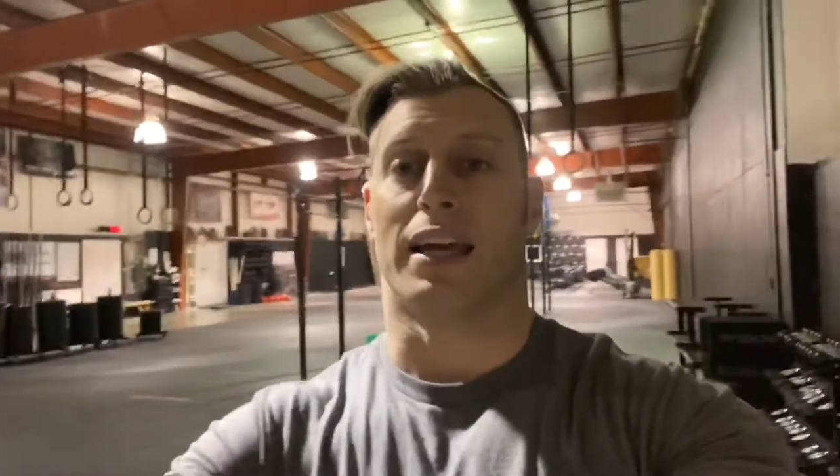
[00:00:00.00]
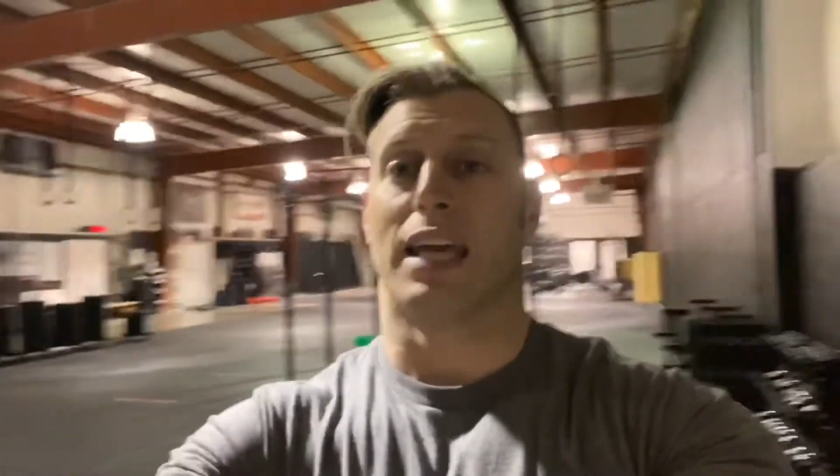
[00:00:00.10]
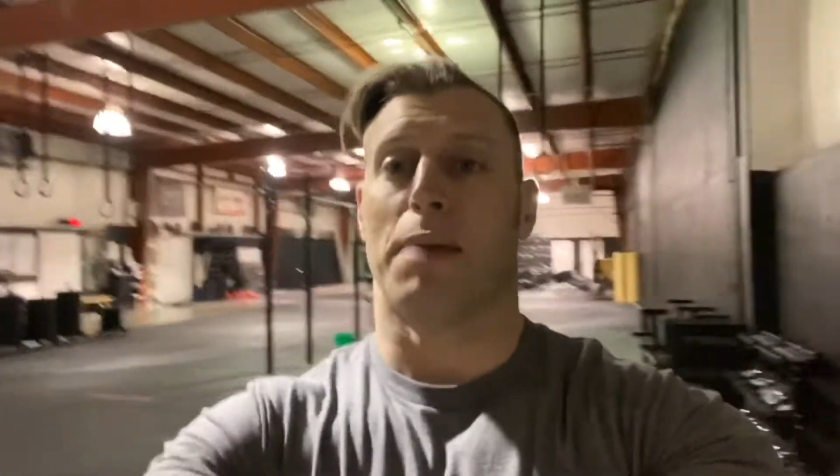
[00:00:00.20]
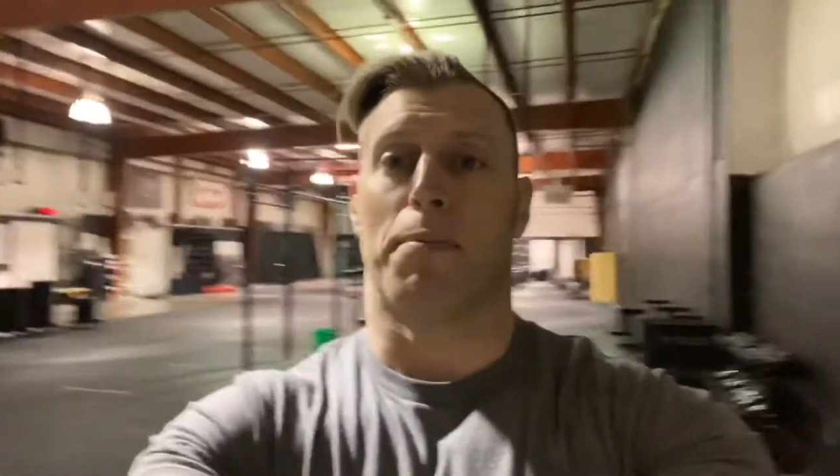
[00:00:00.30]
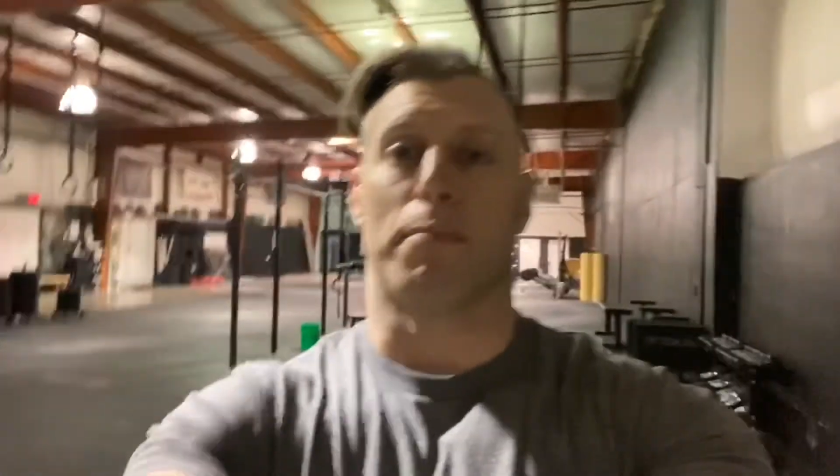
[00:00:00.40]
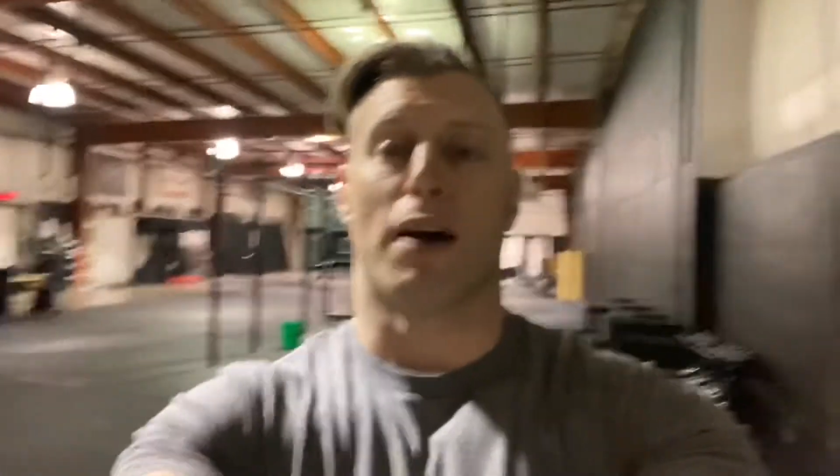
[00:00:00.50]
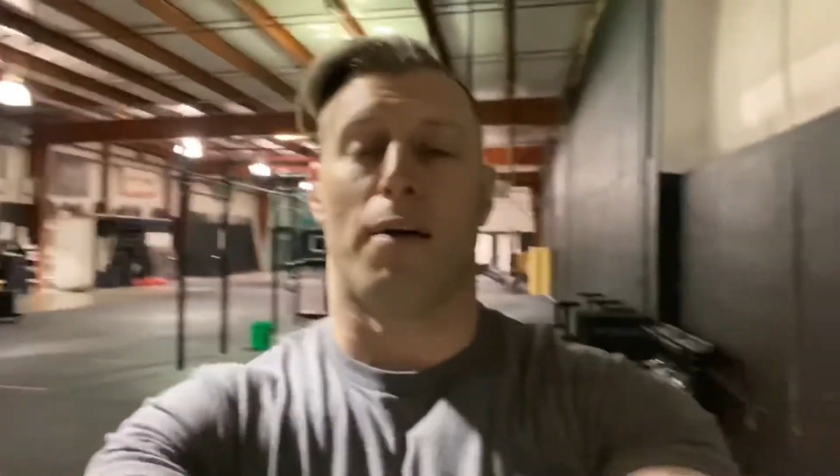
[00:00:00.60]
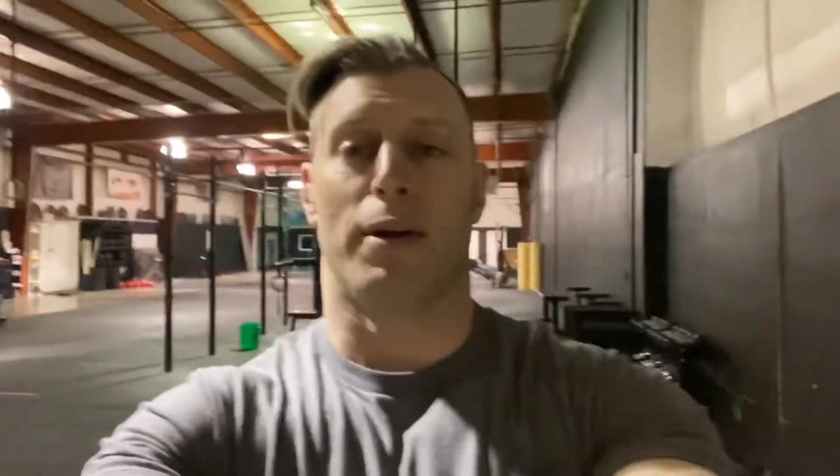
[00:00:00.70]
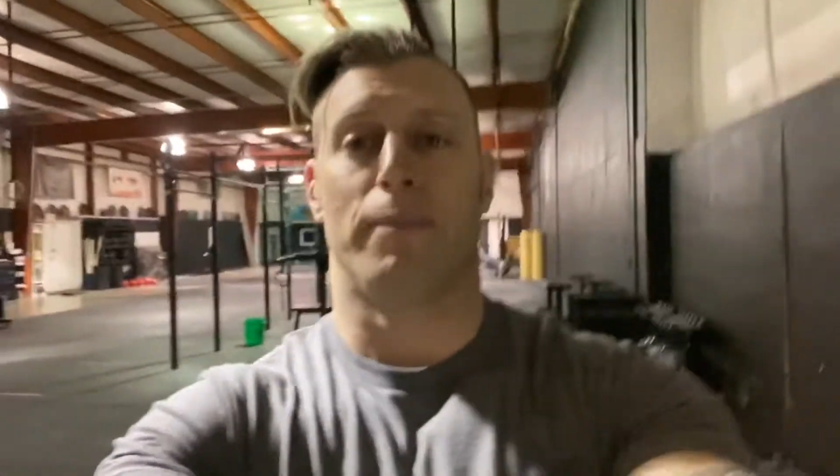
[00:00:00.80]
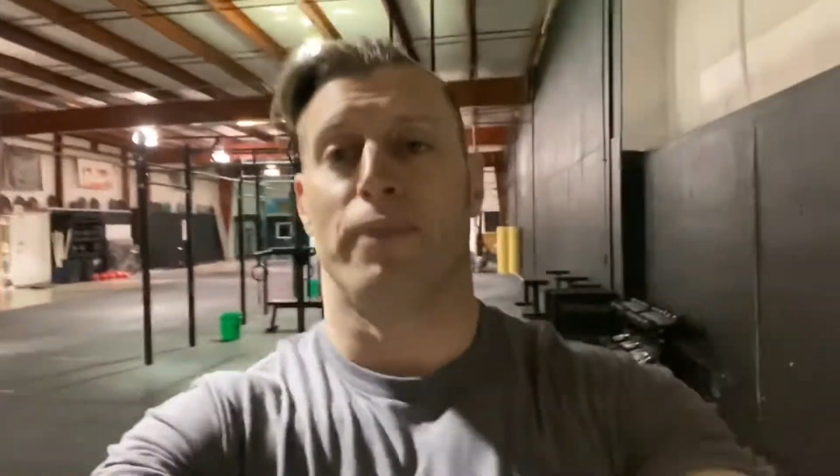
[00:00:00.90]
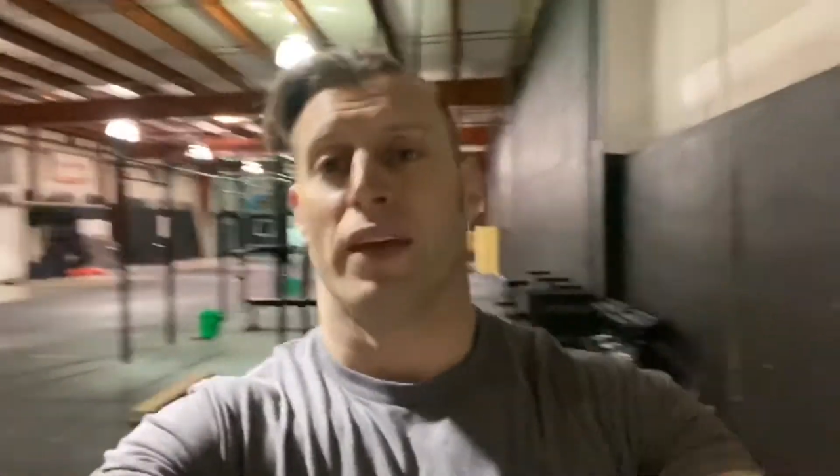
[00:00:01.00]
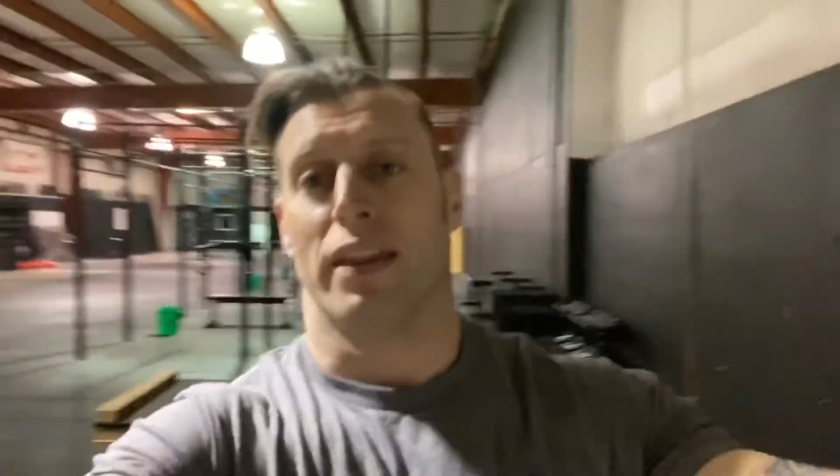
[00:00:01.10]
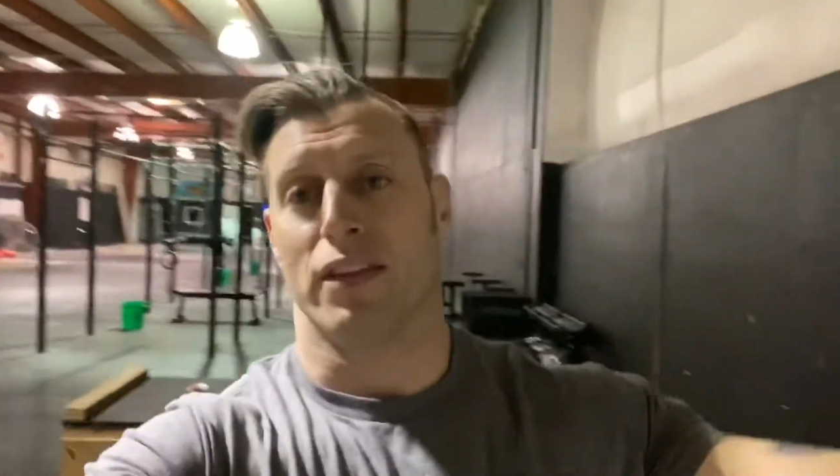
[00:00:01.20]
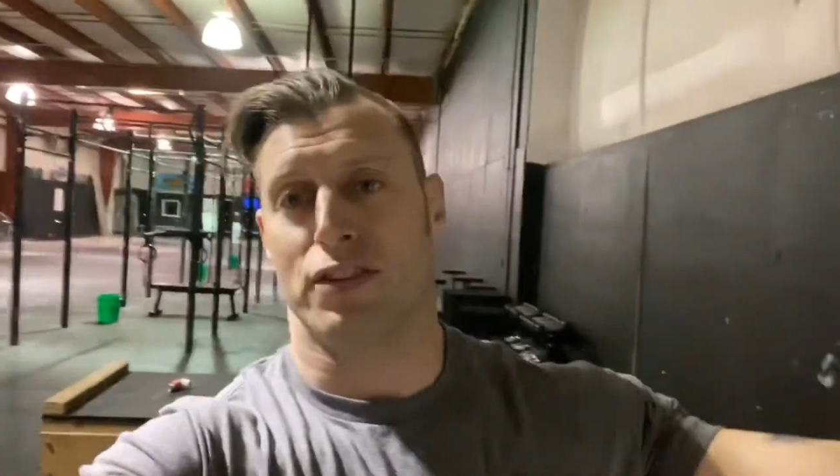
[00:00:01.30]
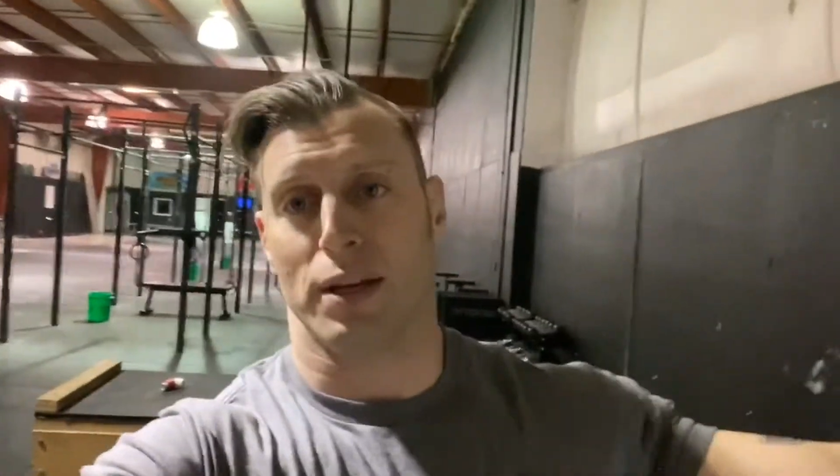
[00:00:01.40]
Keep them coming.
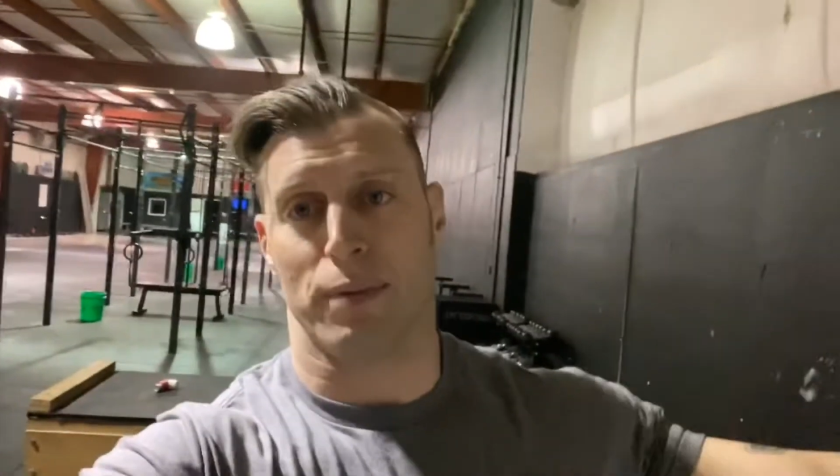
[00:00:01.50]
The gym